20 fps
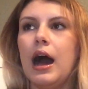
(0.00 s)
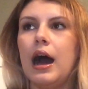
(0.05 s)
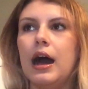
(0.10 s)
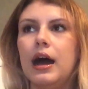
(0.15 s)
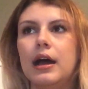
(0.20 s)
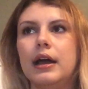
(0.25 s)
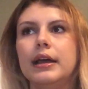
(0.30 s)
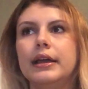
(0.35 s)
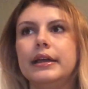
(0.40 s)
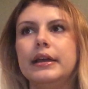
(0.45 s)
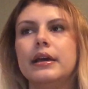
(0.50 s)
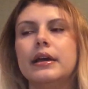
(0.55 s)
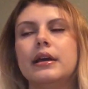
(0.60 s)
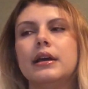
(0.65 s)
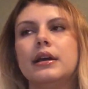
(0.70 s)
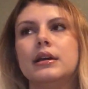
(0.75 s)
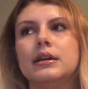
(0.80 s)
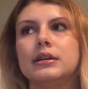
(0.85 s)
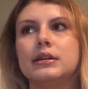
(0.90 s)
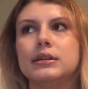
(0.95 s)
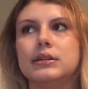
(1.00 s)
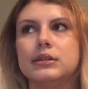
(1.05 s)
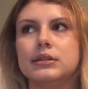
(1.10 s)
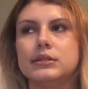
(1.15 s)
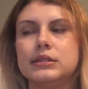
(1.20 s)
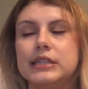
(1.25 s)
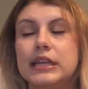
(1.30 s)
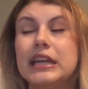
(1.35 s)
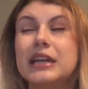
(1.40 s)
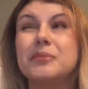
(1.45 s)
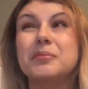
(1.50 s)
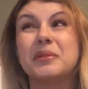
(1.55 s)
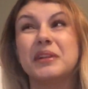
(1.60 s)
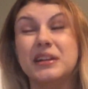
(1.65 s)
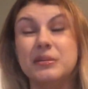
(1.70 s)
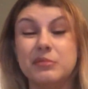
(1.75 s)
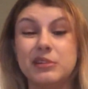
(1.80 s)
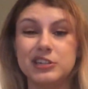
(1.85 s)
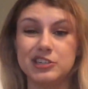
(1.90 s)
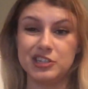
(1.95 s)
I take
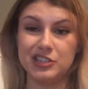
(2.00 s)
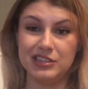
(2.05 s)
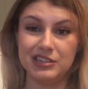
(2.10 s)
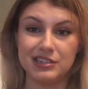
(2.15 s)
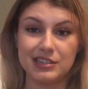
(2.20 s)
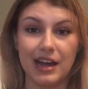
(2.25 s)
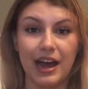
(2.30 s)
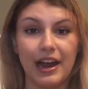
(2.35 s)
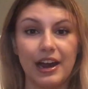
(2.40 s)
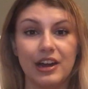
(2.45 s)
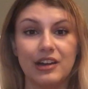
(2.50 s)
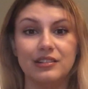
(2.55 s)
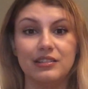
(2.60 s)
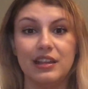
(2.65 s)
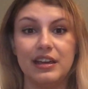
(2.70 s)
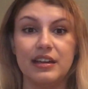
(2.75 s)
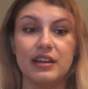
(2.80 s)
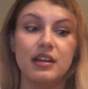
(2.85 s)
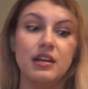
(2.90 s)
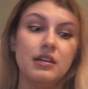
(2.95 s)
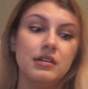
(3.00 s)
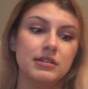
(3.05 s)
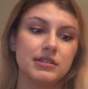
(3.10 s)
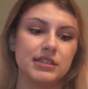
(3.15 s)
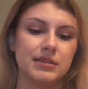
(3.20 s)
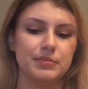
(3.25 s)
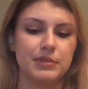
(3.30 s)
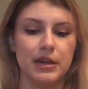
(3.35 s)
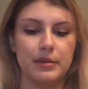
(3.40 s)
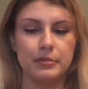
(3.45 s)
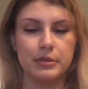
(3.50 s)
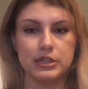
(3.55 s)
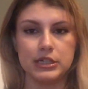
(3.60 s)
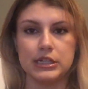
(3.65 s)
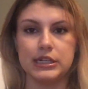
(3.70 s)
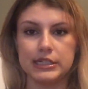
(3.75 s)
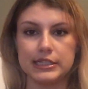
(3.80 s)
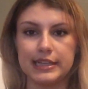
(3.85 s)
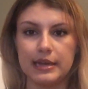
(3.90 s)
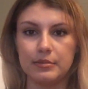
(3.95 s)
pretty much the entire like September
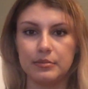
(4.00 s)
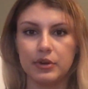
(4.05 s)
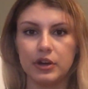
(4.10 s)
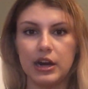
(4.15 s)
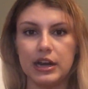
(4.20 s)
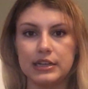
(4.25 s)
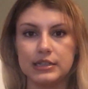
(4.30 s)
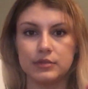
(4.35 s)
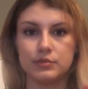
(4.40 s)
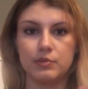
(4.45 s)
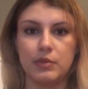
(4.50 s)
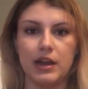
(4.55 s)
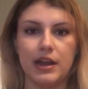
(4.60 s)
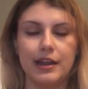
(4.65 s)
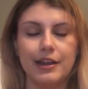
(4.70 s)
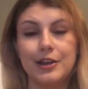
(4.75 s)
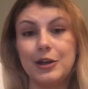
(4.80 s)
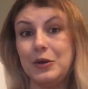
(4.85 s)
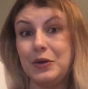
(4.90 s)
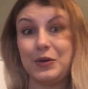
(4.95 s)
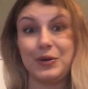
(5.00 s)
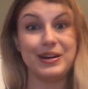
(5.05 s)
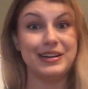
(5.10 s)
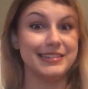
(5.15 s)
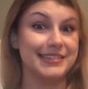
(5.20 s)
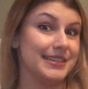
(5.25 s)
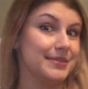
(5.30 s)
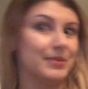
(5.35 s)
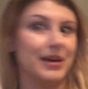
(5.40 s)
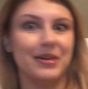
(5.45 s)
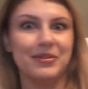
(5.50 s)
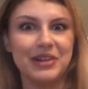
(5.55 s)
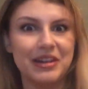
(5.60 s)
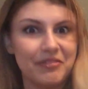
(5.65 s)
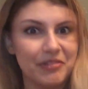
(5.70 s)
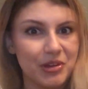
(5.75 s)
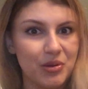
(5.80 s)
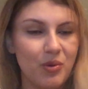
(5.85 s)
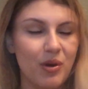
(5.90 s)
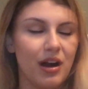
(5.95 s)
to December as my go crazy, buy
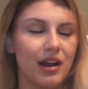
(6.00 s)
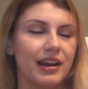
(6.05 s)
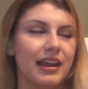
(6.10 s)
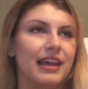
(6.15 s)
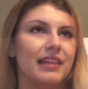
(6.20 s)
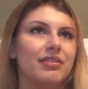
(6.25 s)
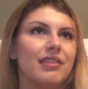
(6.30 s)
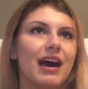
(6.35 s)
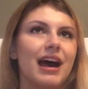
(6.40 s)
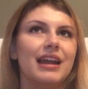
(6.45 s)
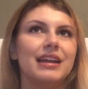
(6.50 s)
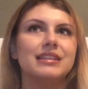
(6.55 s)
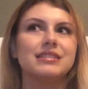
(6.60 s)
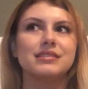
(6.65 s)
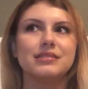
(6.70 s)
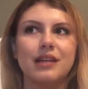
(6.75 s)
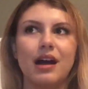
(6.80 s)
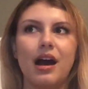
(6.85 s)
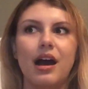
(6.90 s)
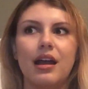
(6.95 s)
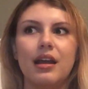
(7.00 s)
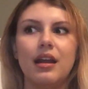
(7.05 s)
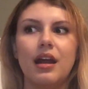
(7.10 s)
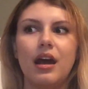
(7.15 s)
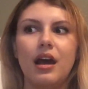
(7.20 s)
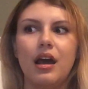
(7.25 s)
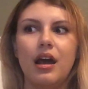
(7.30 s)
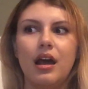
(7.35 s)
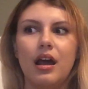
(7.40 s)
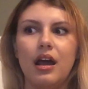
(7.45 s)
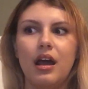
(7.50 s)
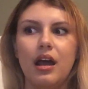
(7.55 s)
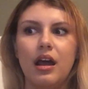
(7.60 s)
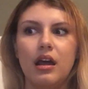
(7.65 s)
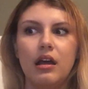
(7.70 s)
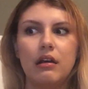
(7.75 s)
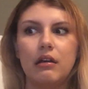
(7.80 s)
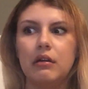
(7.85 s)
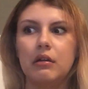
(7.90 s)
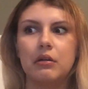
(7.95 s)
whatever you want, and that is not
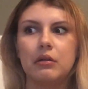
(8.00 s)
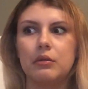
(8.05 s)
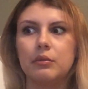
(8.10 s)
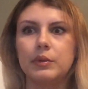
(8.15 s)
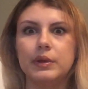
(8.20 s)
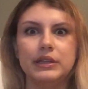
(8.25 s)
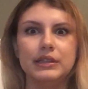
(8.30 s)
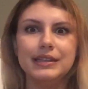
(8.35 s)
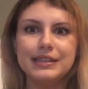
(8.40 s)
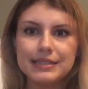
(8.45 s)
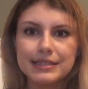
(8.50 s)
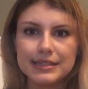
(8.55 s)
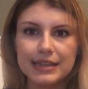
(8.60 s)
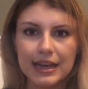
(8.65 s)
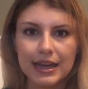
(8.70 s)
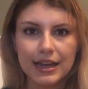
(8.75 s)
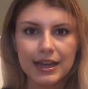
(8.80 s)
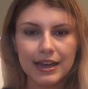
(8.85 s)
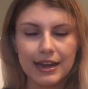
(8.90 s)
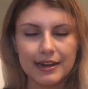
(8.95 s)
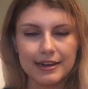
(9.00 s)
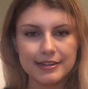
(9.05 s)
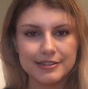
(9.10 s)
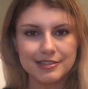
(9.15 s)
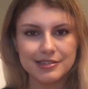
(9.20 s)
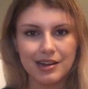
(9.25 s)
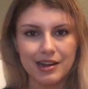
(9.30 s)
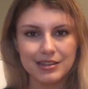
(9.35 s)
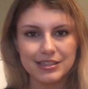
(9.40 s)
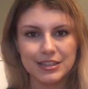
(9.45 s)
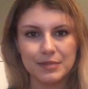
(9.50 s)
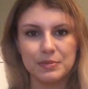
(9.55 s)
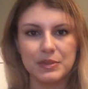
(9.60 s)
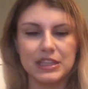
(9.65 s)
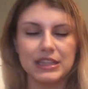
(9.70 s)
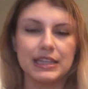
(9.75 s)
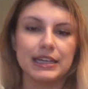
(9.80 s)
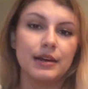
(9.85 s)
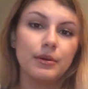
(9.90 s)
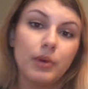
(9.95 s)
realistic, and it's not
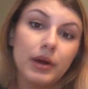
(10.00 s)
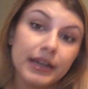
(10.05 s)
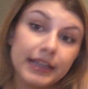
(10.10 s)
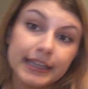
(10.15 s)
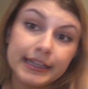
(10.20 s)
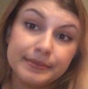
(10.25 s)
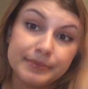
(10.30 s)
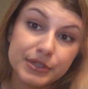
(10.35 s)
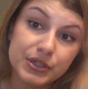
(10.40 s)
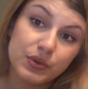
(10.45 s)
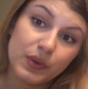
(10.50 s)
something that I want to keep